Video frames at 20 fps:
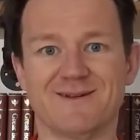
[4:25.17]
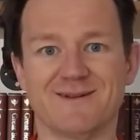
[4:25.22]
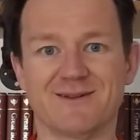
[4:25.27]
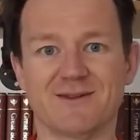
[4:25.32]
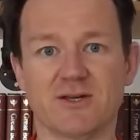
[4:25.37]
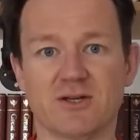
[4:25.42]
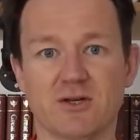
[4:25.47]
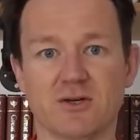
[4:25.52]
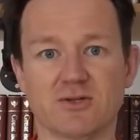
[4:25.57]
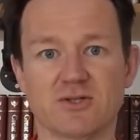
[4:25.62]

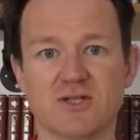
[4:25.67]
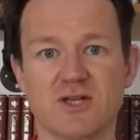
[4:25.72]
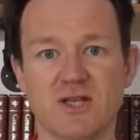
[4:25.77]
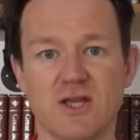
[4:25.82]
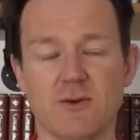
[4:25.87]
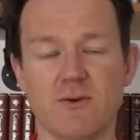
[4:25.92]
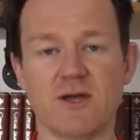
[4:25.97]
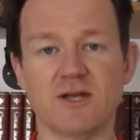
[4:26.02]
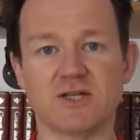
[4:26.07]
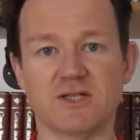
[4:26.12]
the
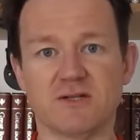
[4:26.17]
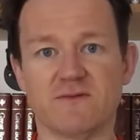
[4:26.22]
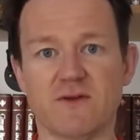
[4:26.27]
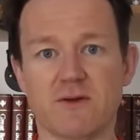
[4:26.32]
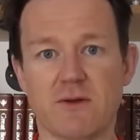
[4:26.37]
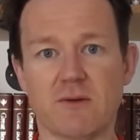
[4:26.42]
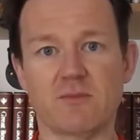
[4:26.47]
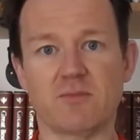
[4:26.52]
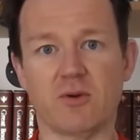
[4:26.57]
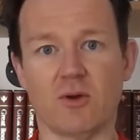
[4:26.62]
continuation of
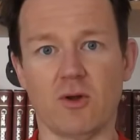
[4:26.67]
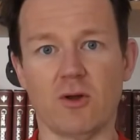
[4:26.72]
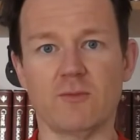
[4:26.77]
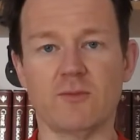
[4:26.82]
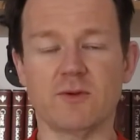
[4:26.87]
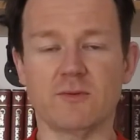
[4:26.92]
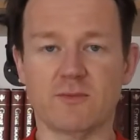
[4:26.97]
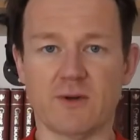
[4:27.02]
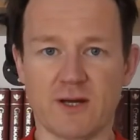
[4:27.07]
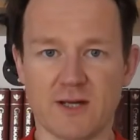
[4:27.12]
their
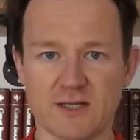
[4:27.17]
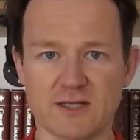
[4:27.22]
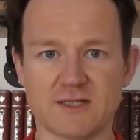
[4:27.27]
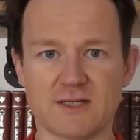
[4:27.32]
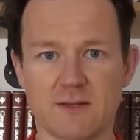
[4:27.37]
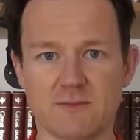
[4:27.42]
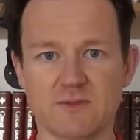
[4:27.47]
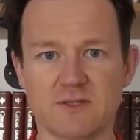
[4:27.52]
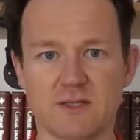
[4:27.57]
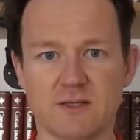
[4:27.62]
employment by
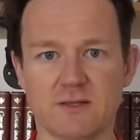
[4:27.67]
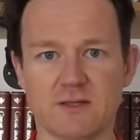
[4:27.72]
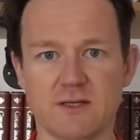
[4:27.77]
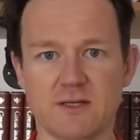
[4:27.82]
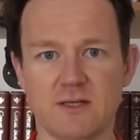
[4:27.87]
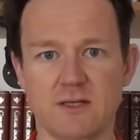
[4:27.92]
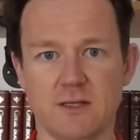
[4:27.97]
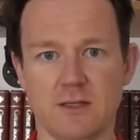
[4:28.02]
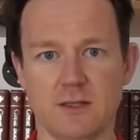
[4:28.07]
accepting the